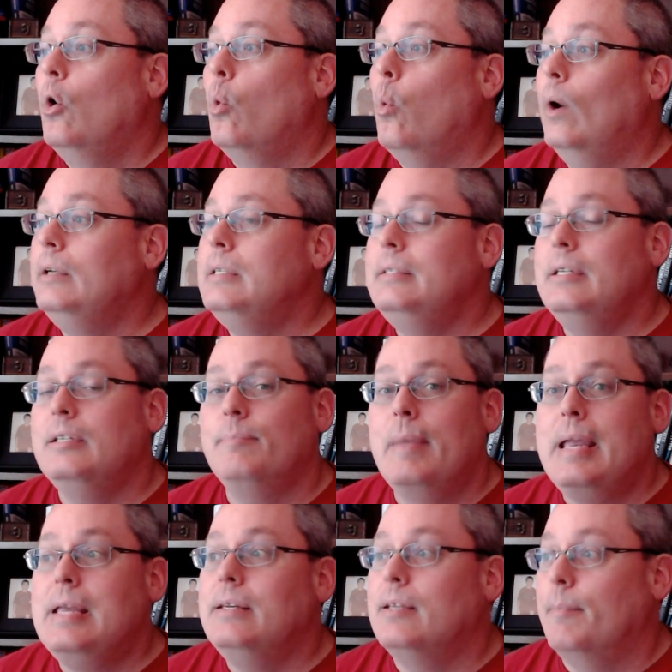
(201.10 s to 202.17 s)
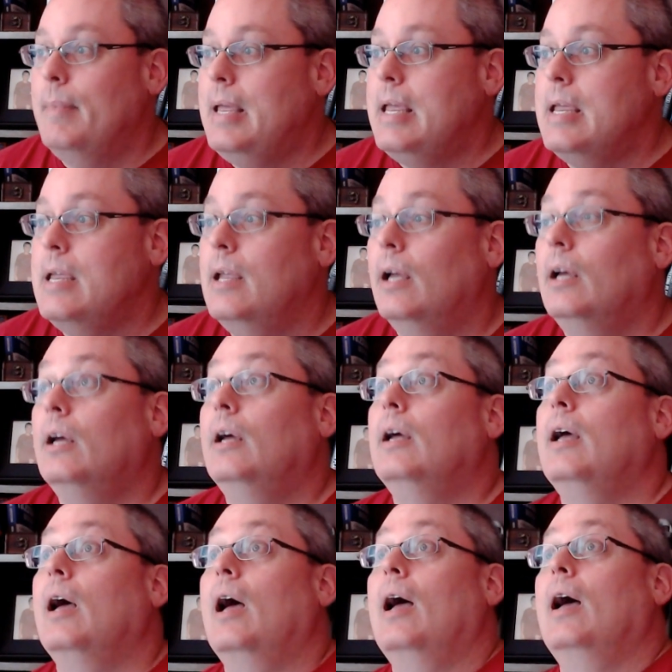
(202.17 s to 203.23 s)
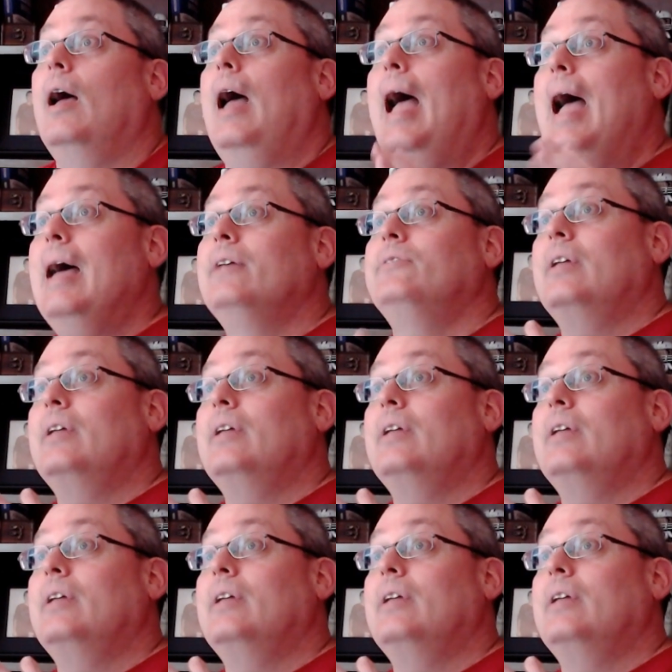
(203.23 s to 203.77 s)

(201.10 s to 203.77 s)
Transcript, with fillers: what does this mean to me as